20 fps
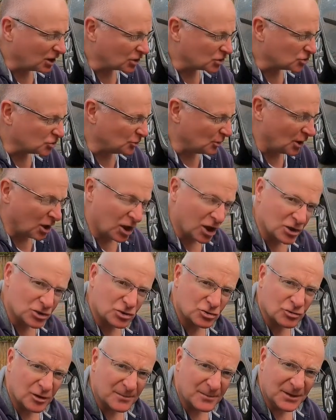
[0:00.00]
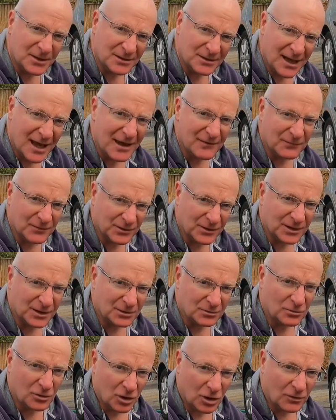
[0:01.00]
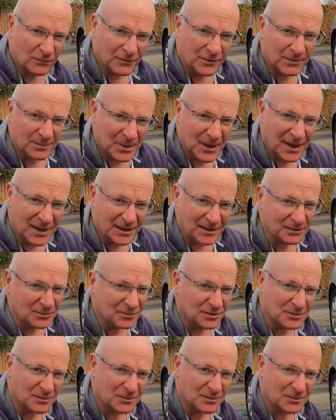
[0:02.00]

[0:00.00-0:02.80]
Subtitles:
because you are stripping everything off the paint,